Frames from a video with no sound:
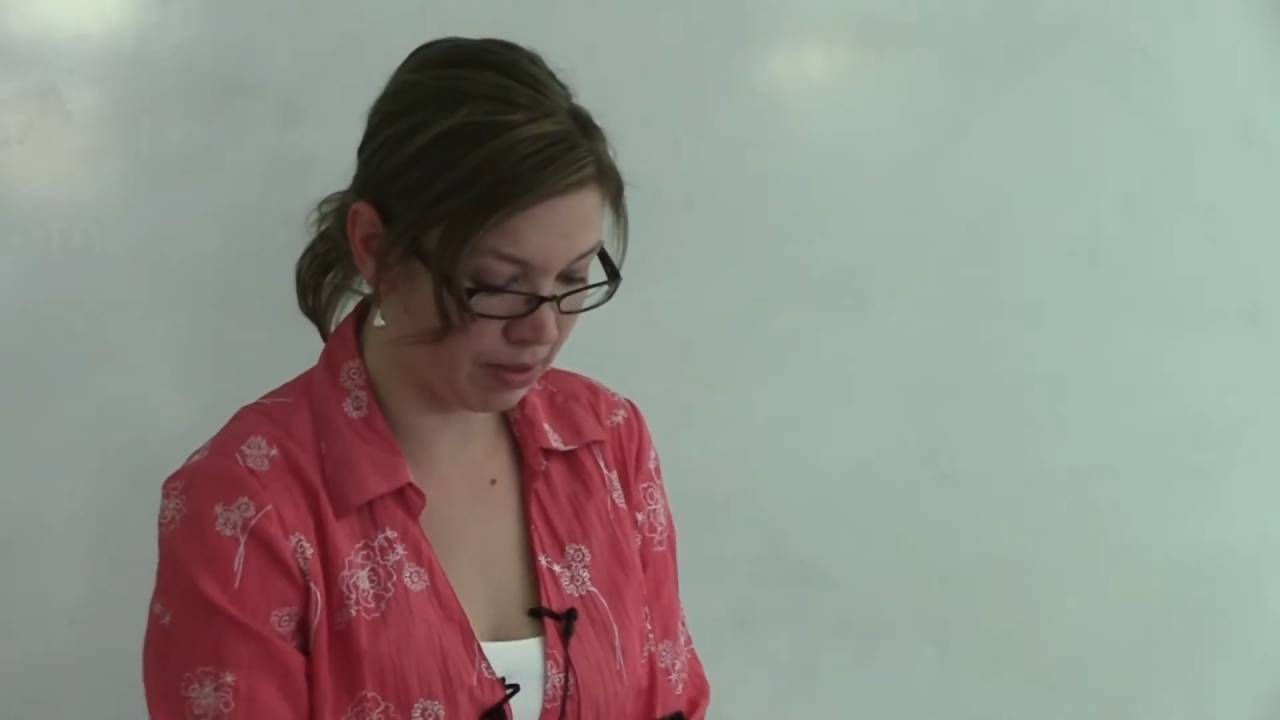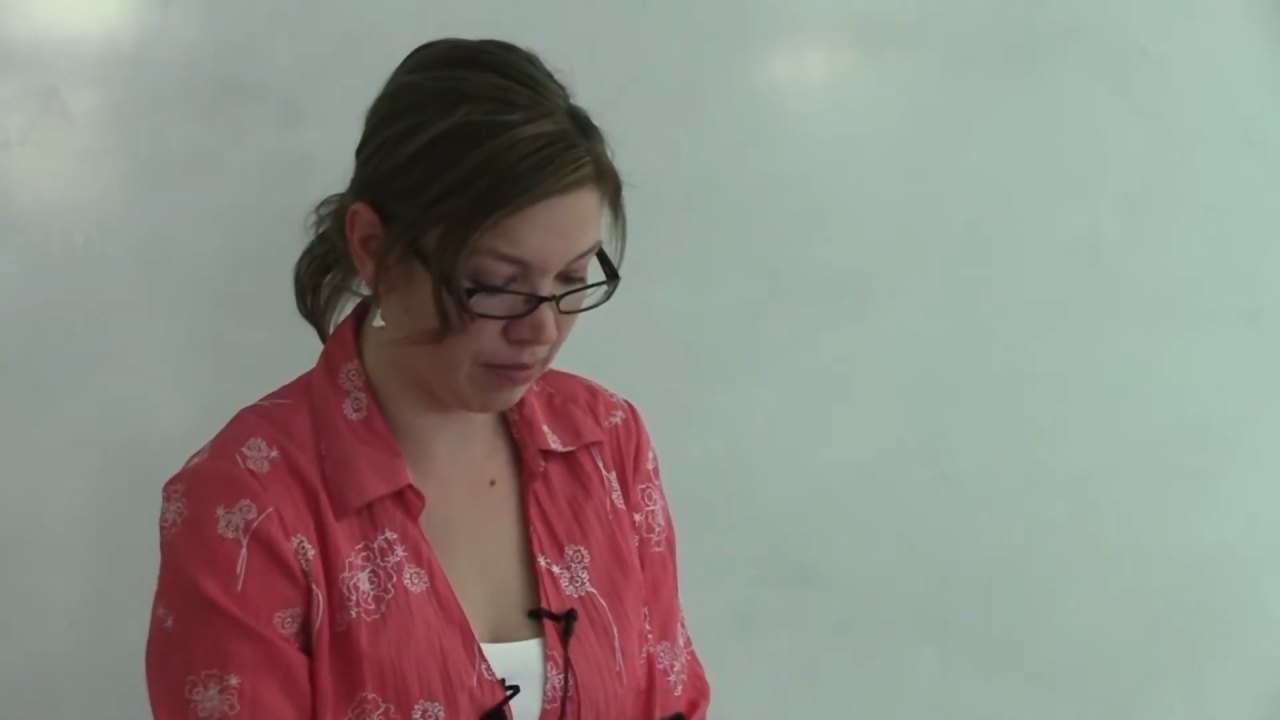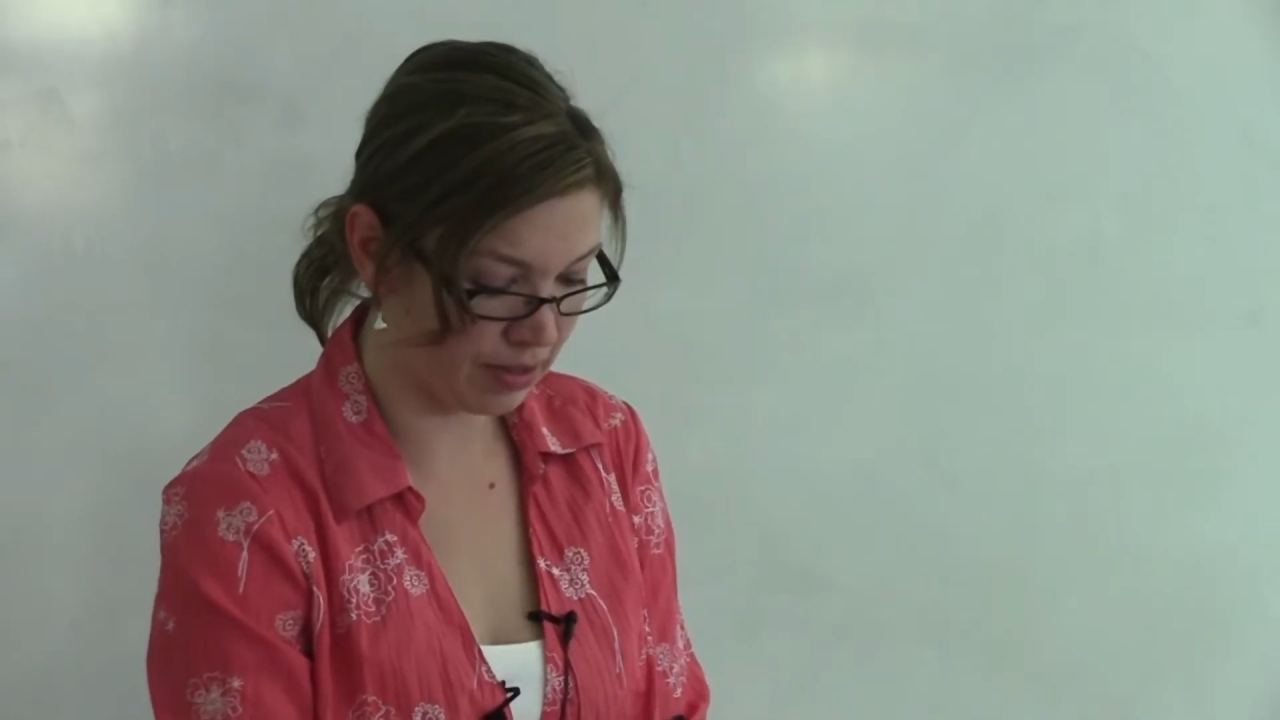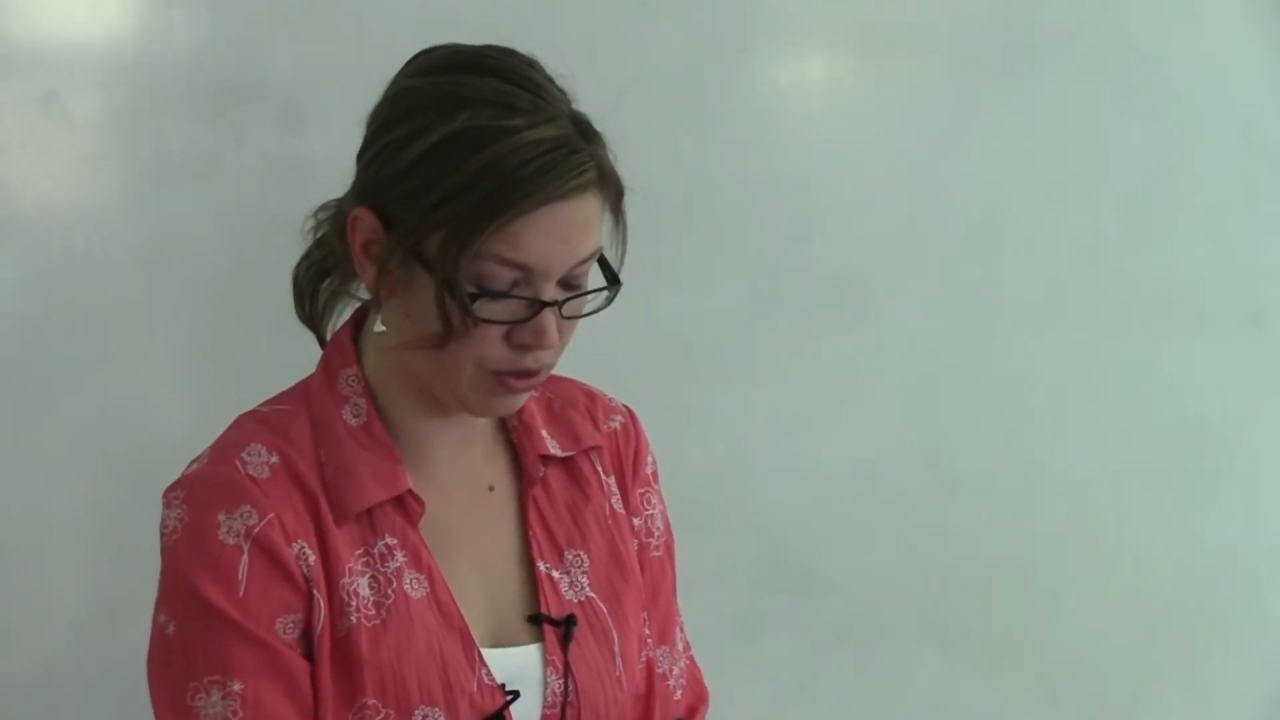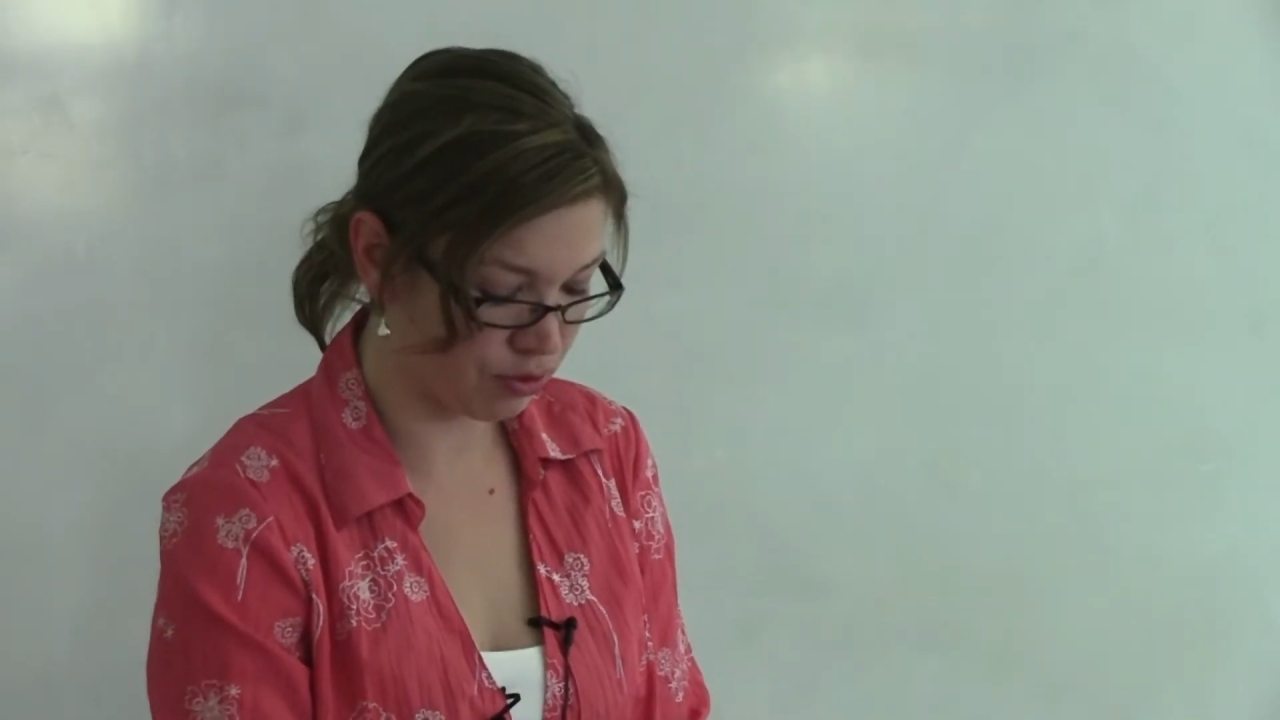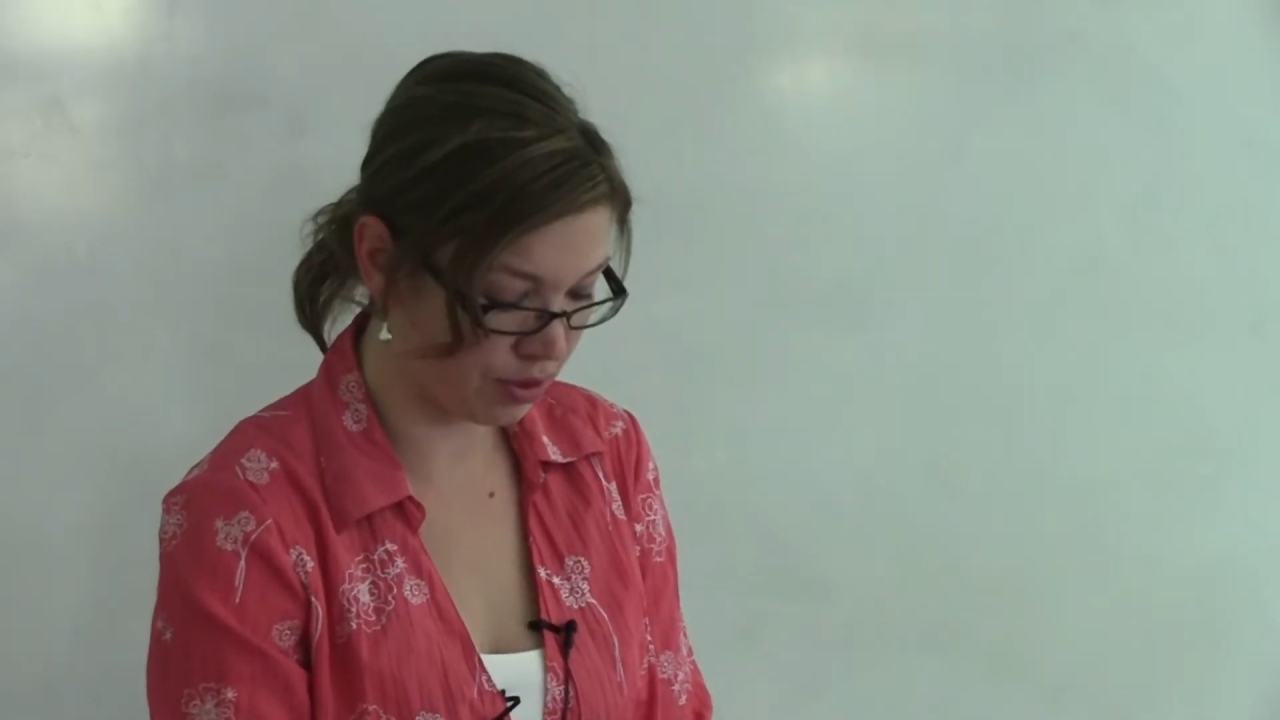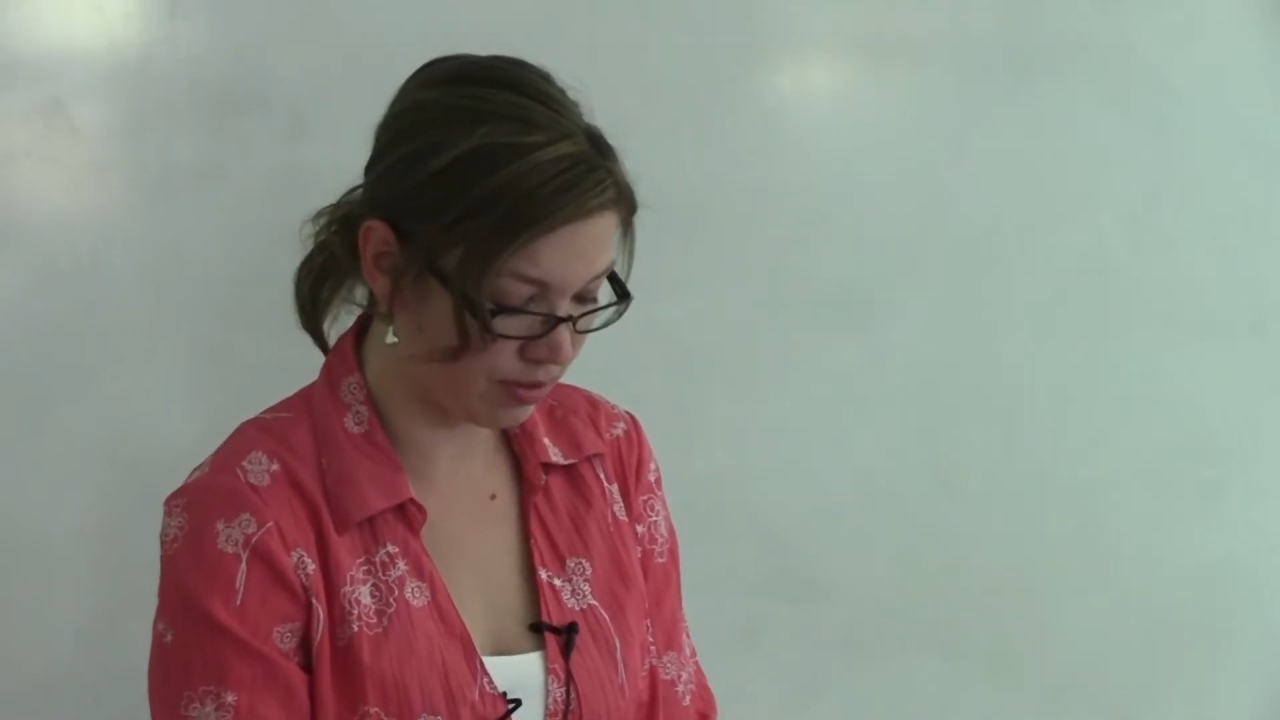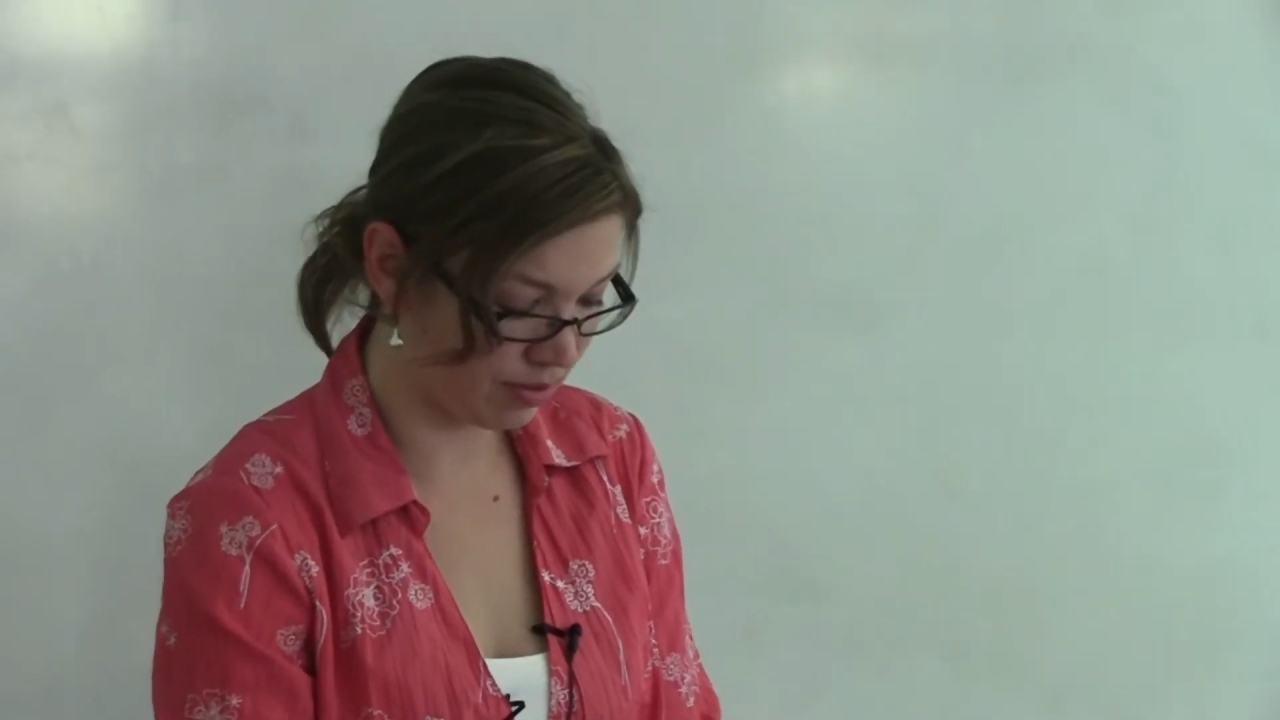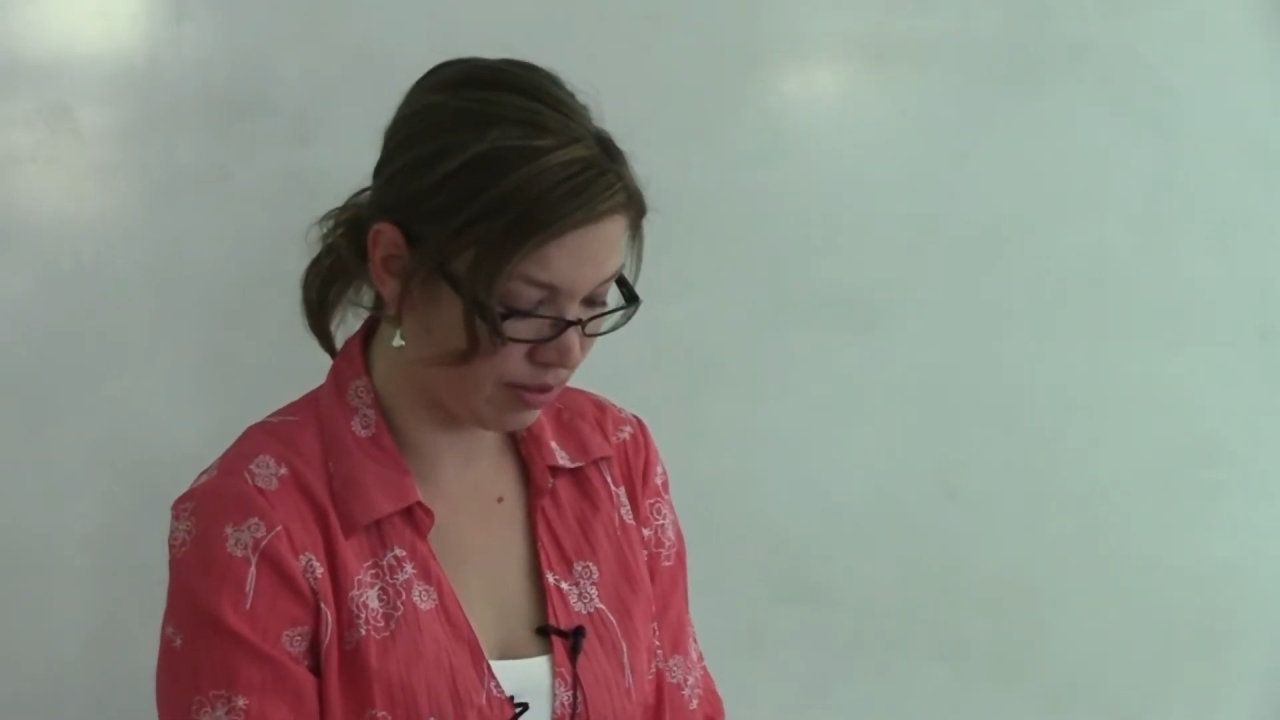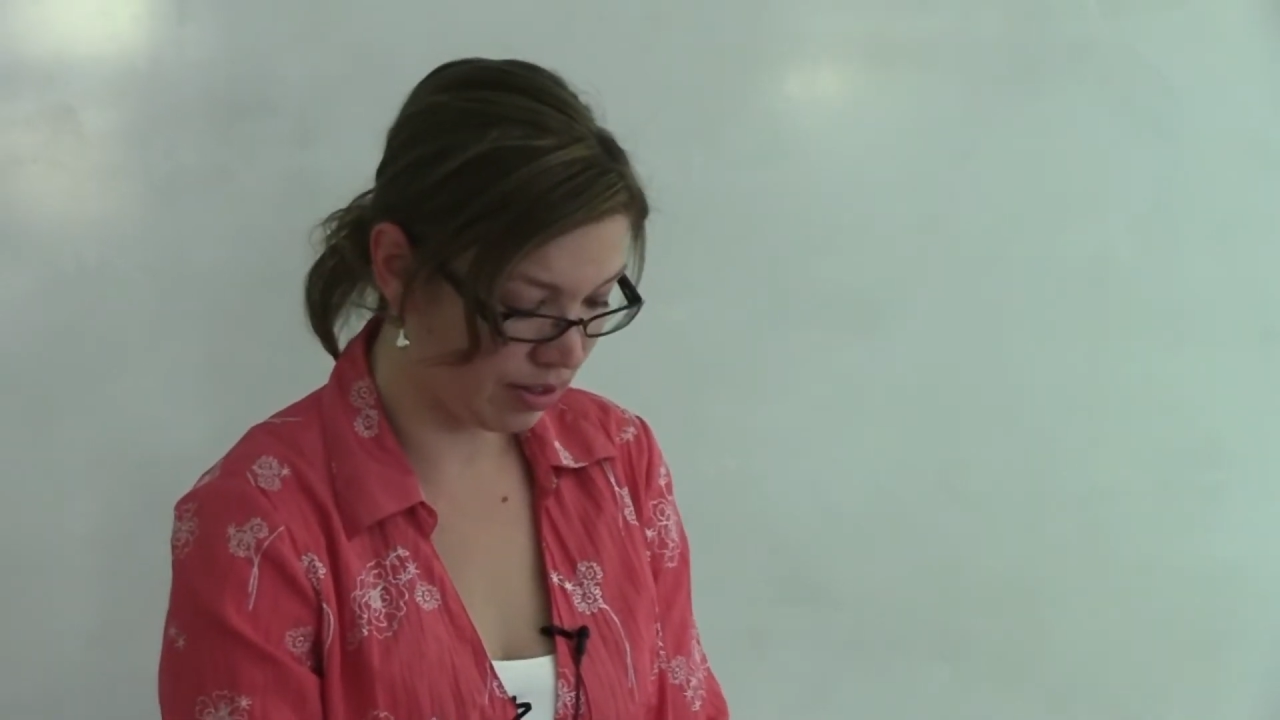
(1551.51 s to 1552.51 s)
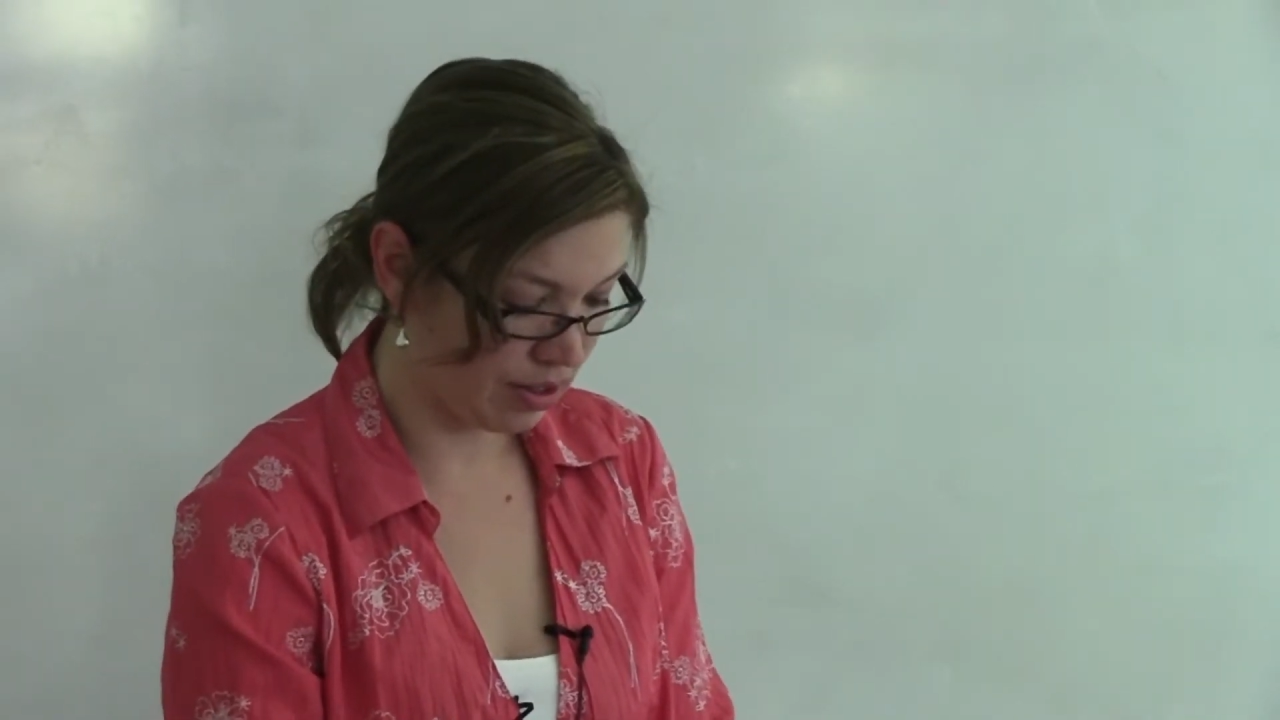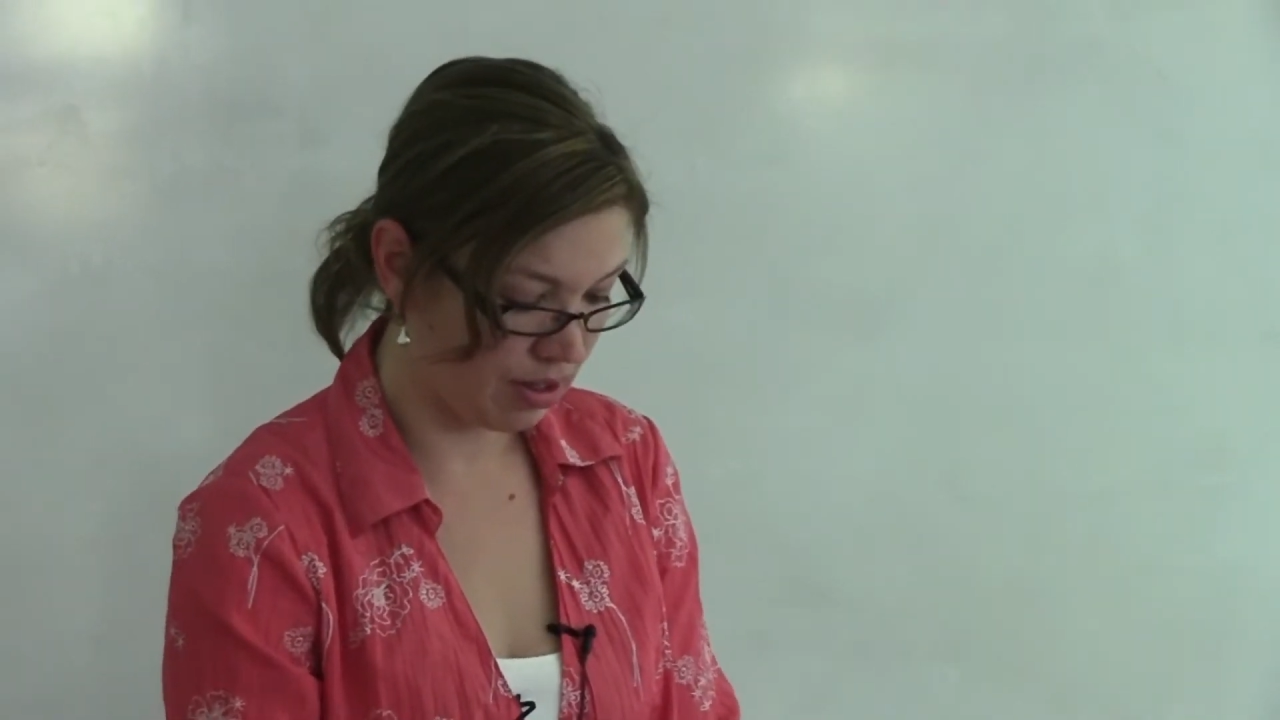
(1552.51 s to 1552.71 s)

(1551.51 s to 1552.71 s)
way of interest,